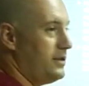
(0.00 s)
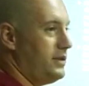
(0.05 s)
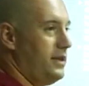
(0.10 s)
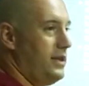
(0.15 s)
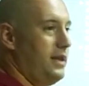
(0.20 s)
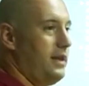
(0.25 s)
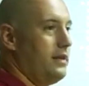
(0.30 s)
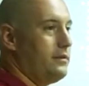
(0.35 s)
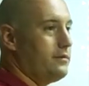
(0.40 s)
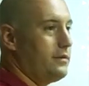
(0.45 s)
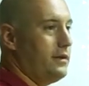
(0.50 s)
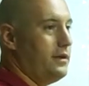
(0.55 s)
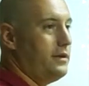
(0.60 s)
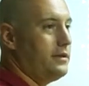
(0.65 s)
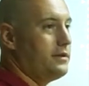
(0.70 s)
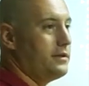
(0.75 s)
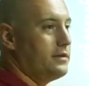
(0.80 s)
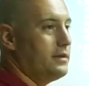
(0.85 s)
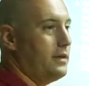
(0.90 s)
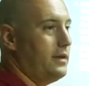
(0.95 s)
a
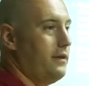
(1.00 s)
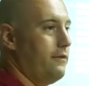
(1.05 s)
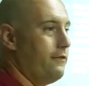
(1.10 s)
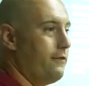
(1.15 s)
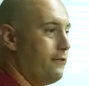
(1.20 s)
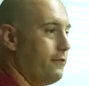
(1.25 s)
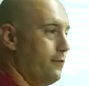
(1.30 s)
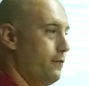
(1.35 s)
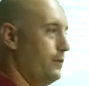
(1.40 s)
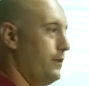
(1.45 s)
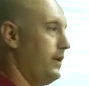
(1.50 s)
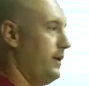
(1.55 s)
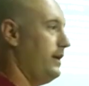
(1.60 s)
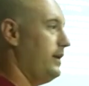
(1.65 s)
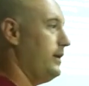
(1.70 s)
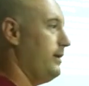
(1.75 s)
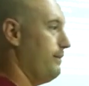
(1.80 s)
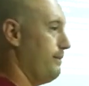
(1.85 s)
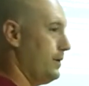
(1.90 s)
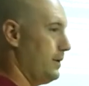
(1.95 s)
decrease in
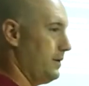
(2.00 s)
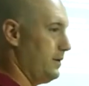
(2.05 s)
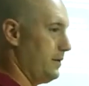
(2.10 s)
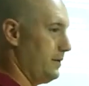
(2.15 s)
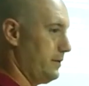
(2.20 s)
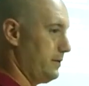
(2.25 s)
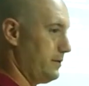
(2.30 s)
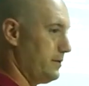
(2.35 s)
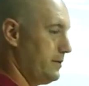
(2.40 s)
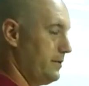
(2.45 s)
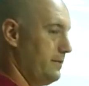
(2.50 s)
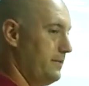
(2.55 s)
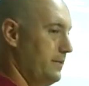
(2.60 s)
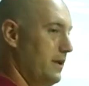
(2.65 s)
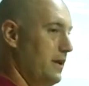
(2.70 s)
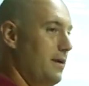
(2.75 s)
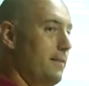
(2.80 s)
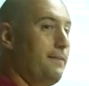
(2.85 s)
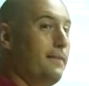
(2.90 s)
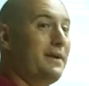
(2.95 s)
fruit-eating birds,
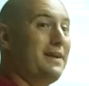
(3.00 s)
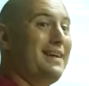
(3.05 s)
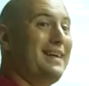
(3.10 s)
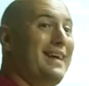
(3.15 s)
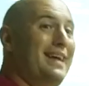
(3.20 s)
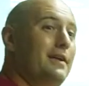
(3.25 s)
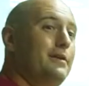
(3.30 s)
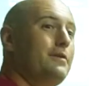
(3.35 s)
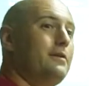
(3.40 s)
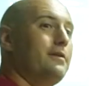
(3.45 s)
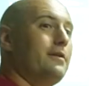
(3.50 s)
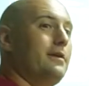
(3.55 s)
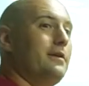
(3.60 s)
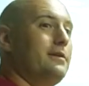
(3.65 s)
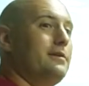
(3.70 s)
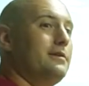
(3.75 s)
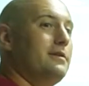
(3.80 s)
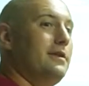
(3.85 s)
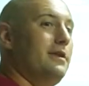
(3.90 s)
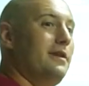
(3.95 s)
but an
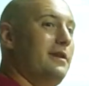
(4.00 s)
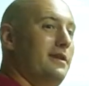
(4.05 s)
increase in